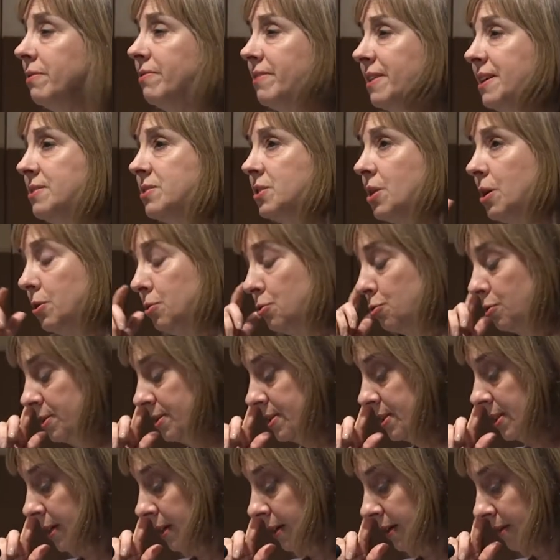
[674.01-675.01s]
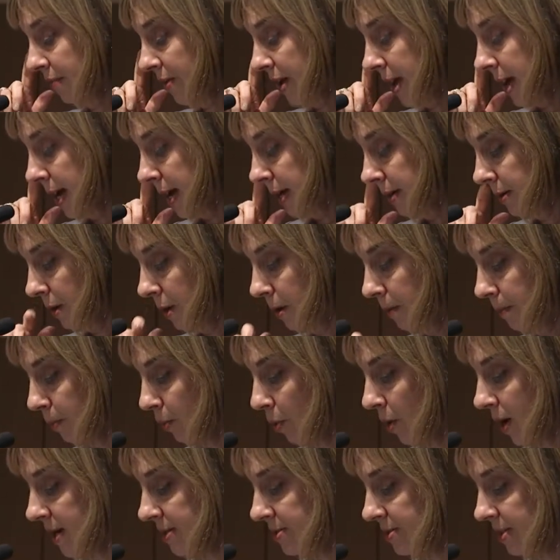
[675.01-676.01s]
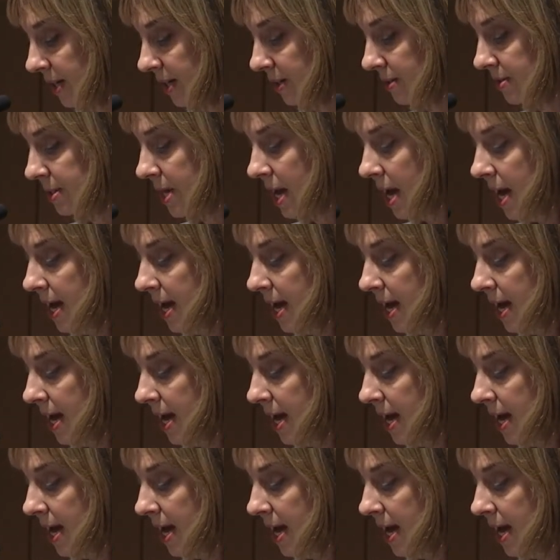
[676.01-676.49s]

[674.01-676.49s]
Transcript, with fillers: of these countries that have had uprisings